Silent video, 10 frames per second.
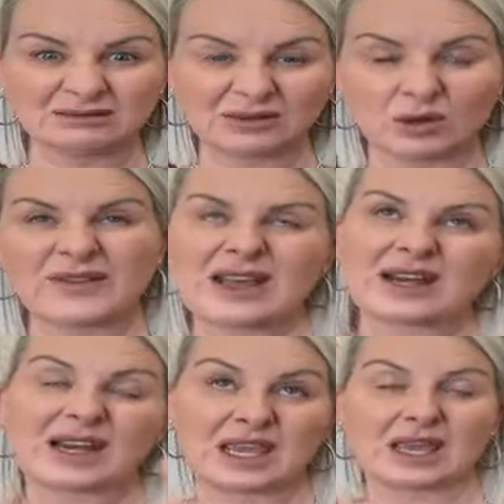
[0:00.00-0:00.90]
Or we've had
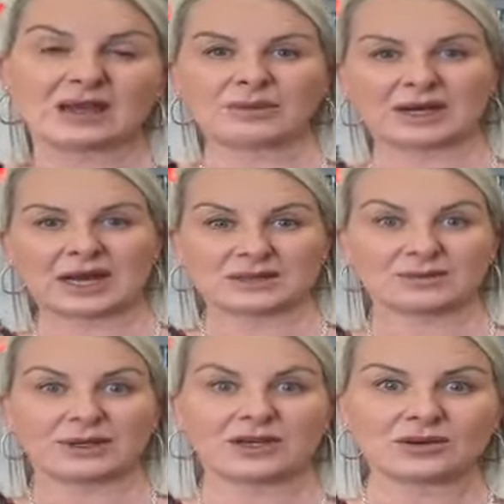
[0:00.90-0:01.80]
it a year, but it hasn't
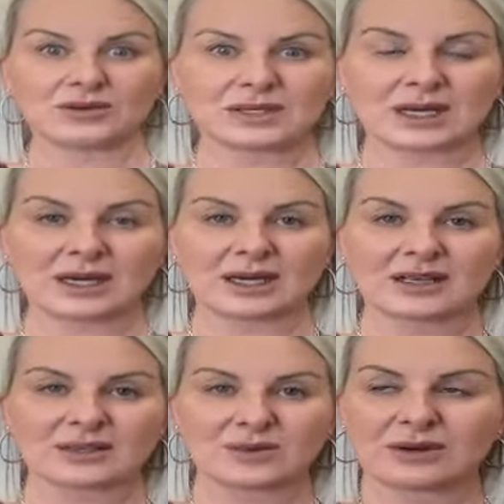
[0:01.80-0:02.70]
been used clearly
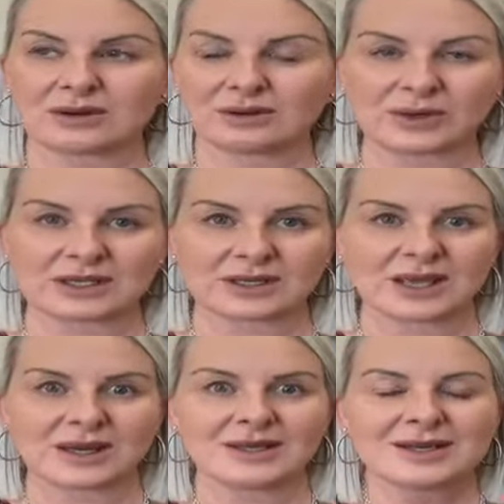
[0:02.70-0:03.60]
because we're in winter
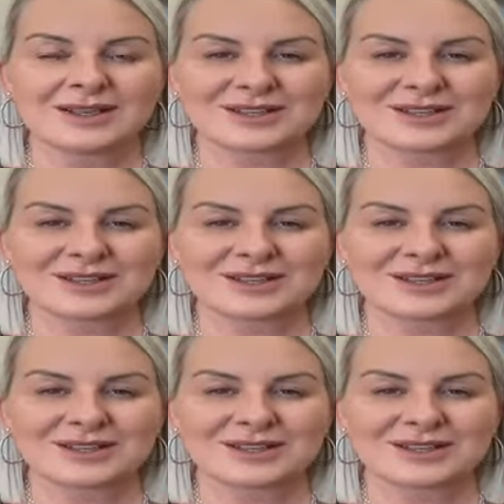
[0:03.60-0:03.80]
now.